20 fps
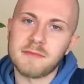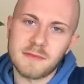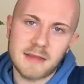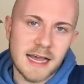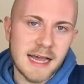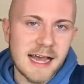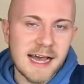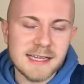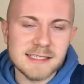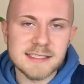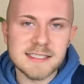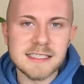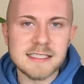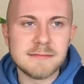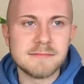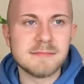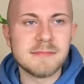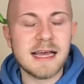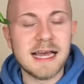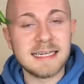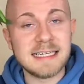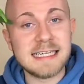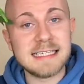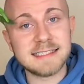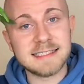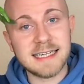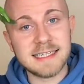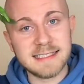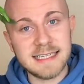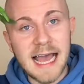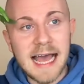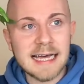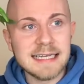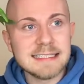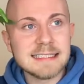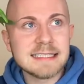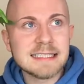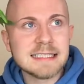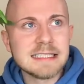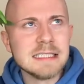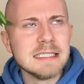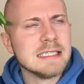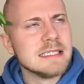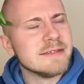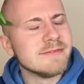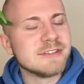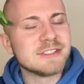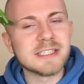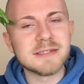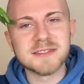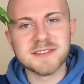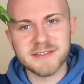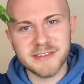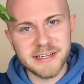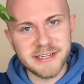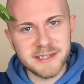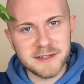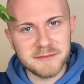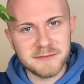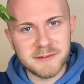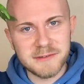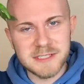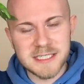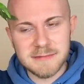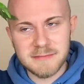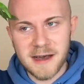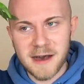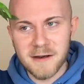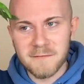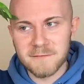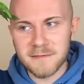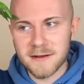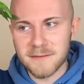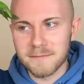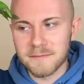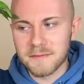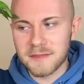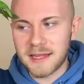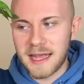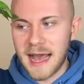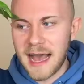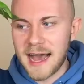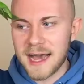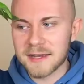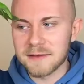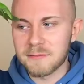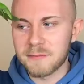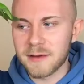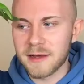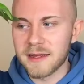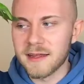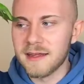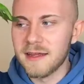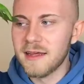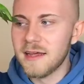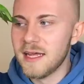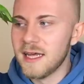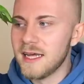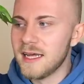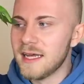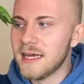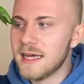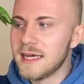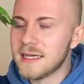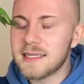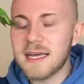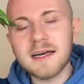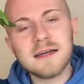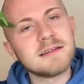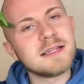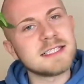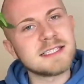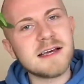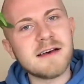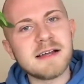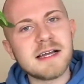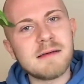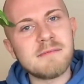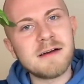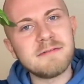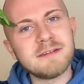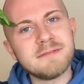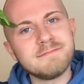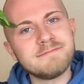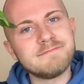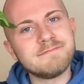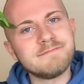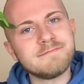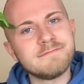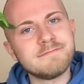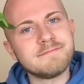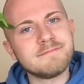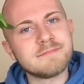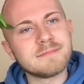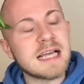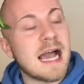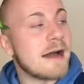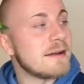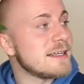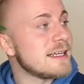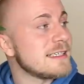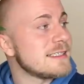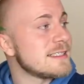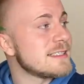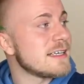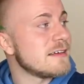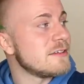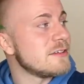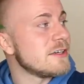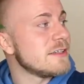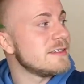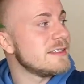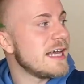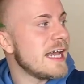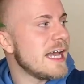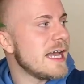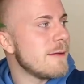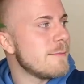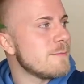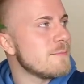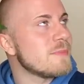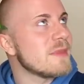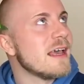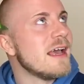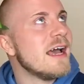I asked him and he said yes, which I was very confused about from the ad. But yeah, that's how I got Muffin. How did I decide on her name?